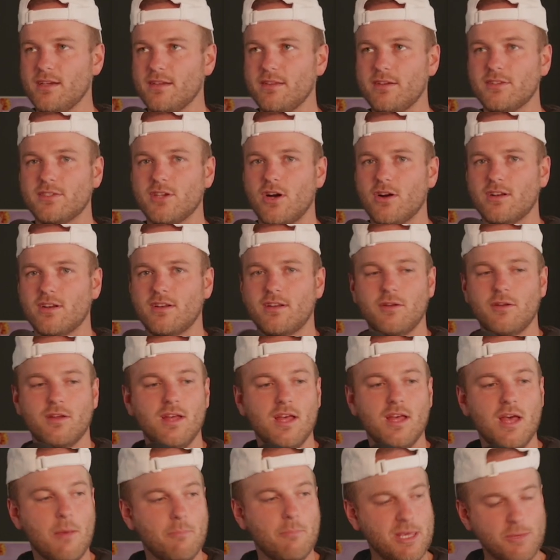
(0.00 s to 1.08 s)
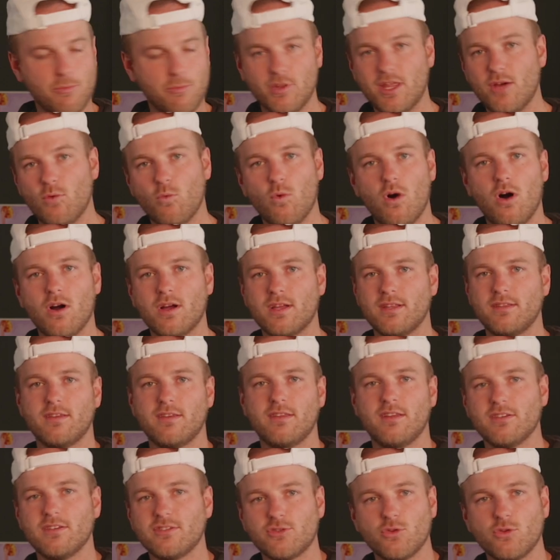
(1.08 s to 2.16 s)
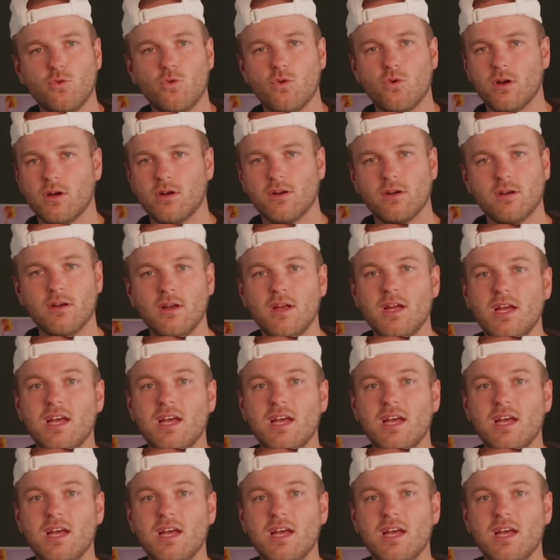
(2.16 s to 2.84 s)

They're talking to people that walk into their store or